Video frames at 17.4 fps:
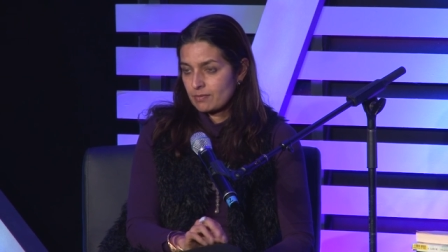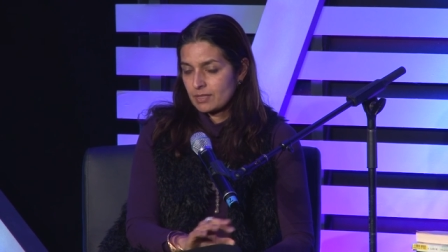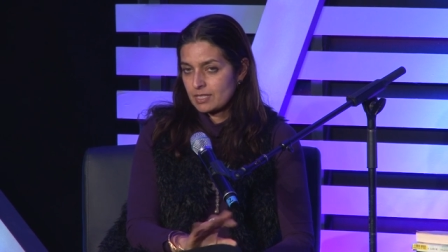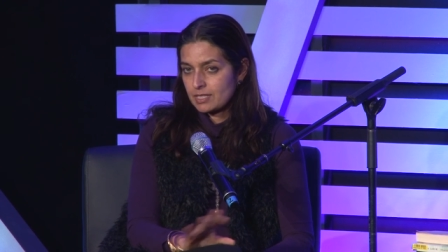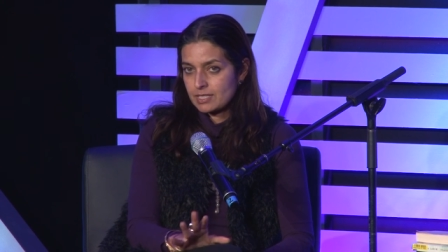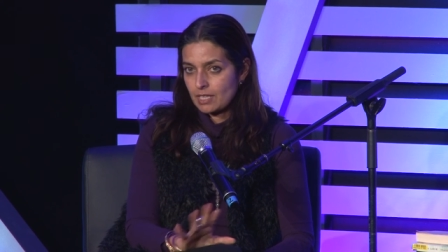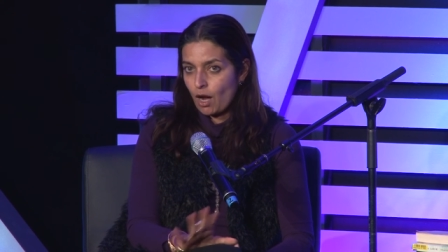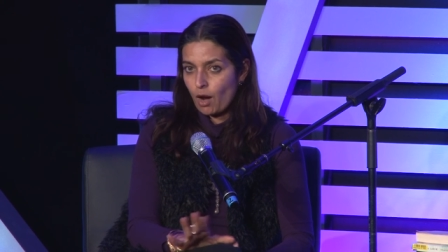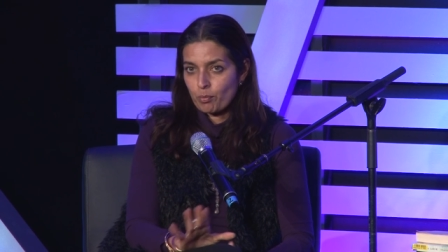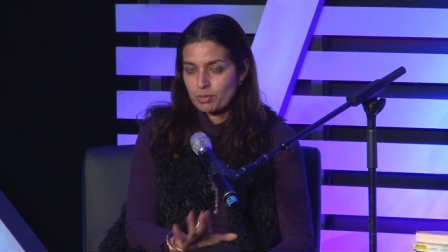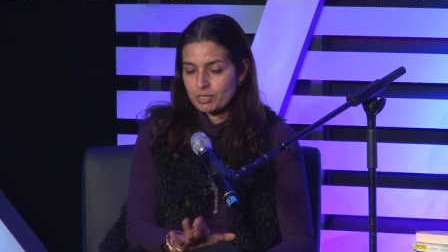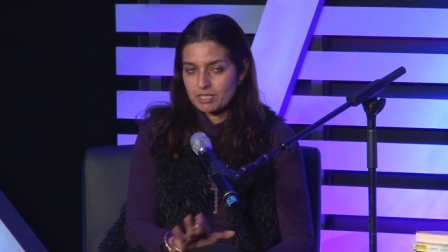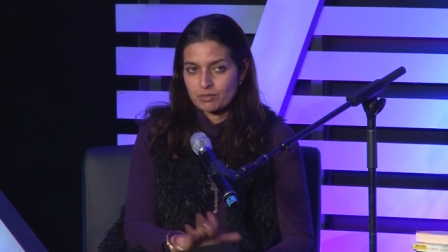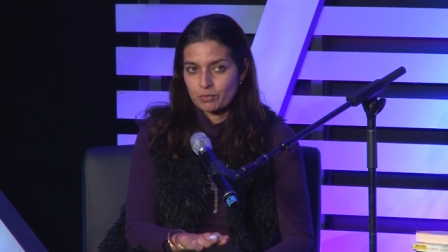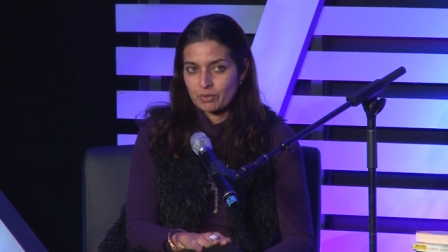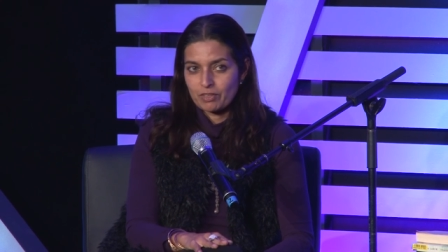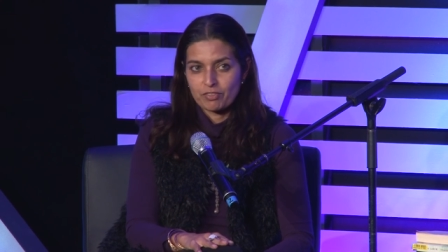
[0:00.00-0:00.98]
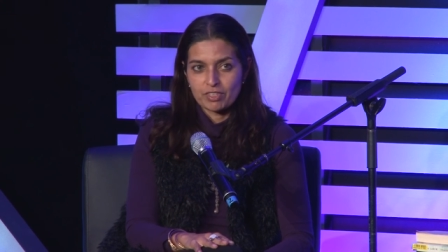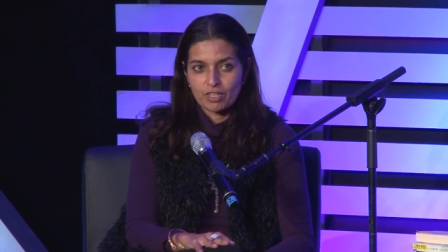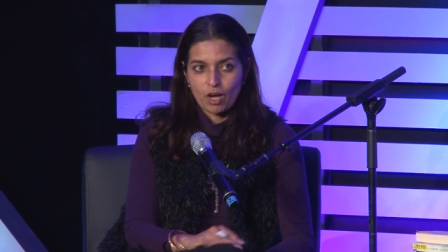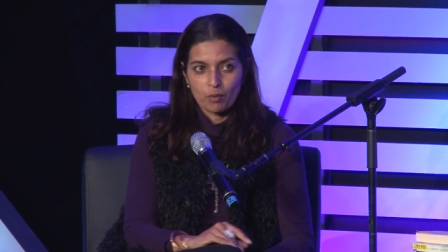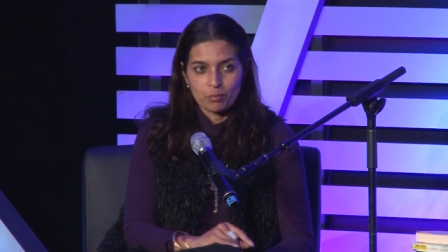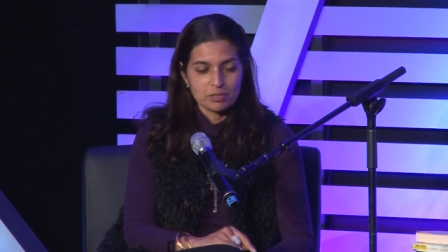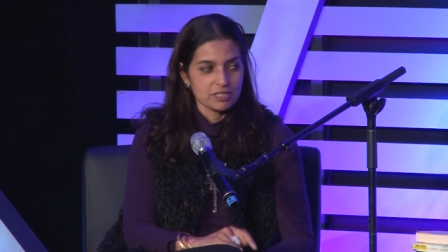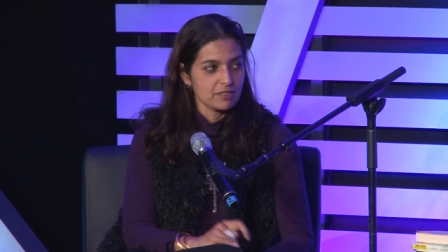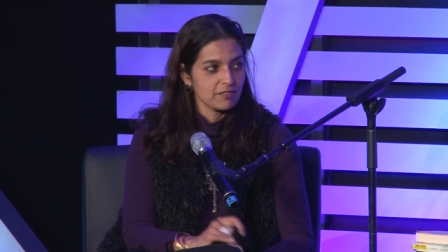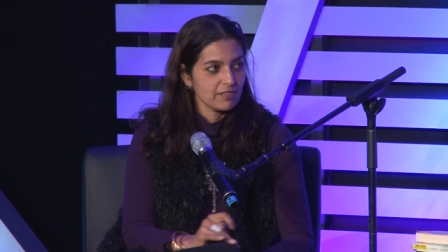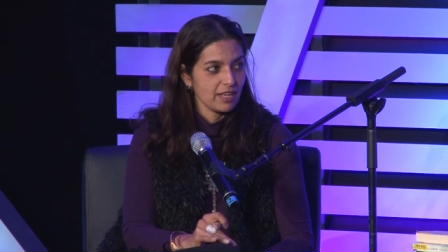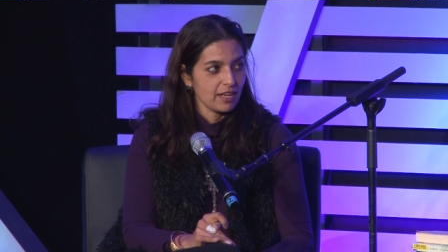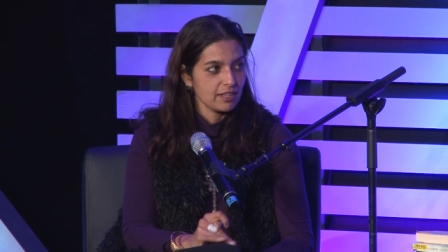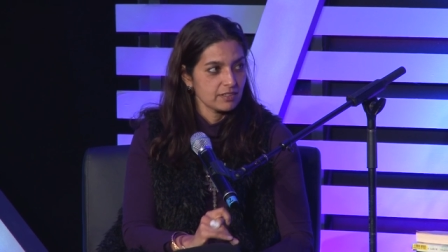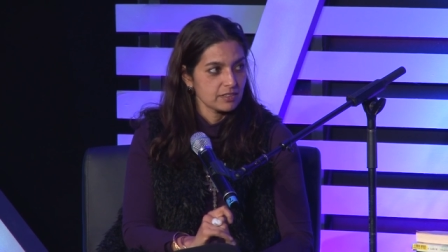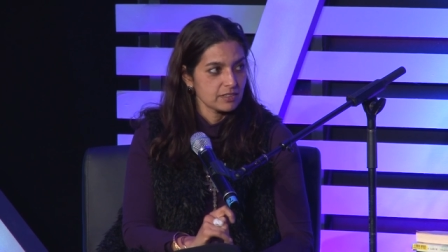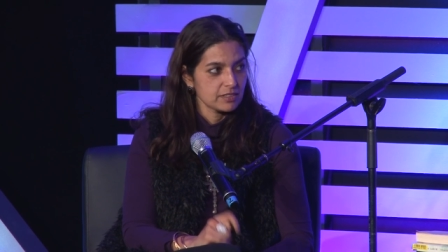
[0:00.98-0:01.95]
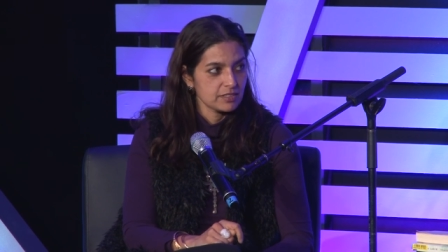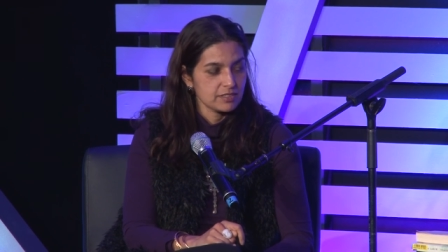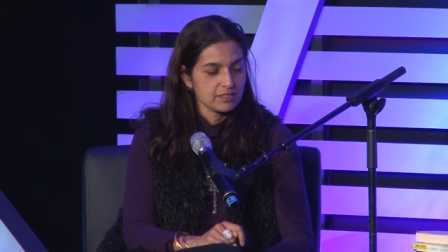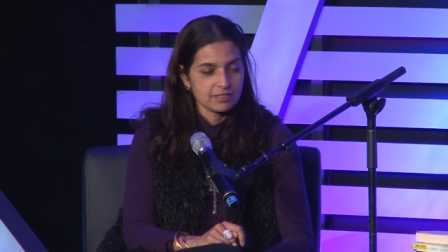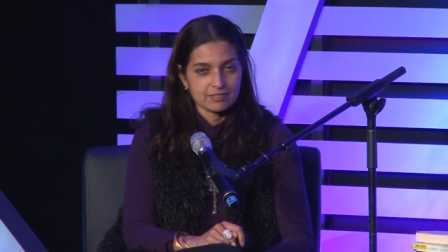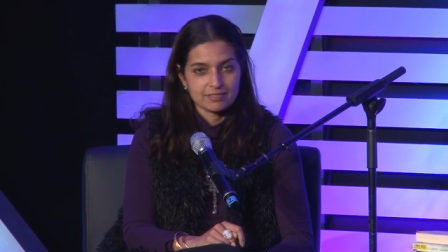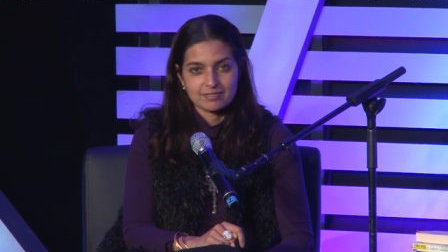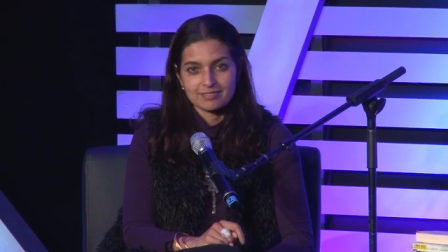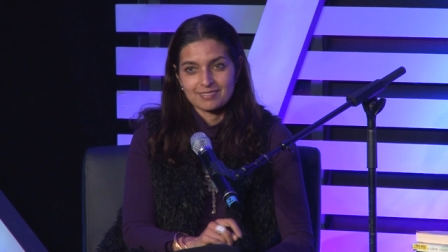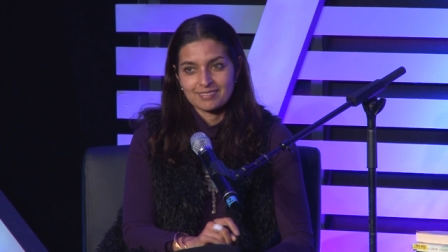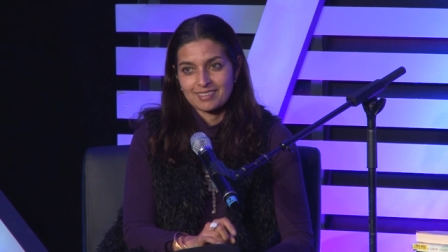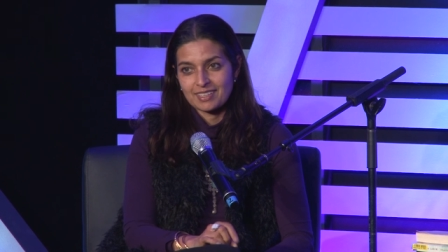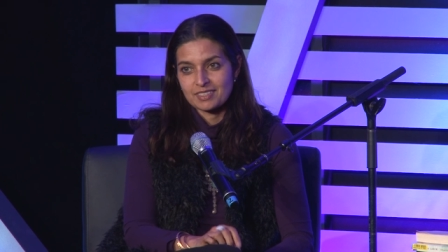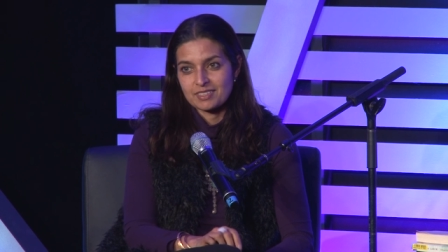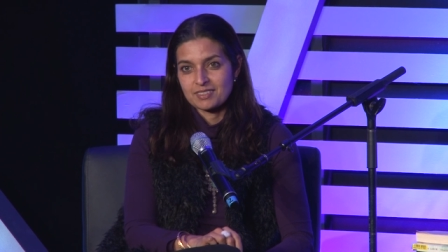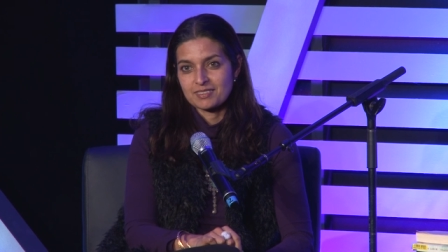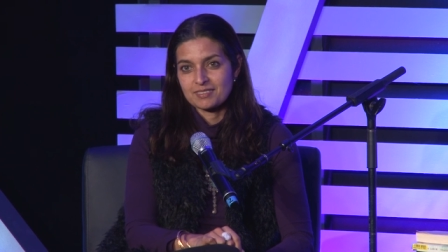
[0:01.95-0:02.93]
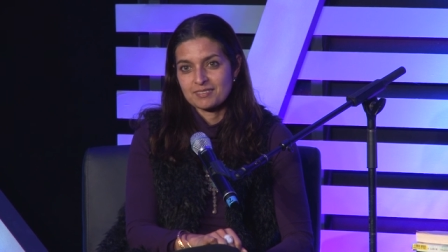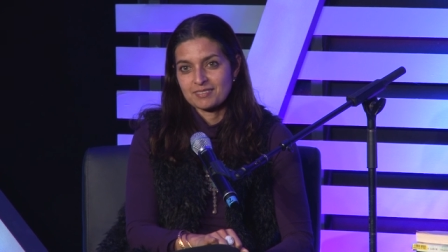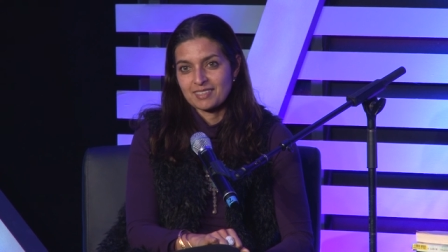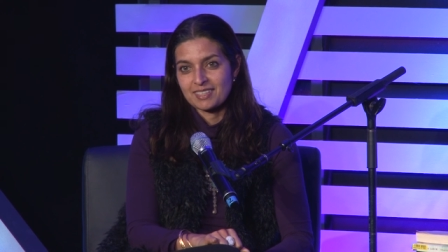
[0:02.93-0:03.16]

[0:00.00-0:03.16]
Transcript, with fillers: it's the opposite whatever the opposite of that is that's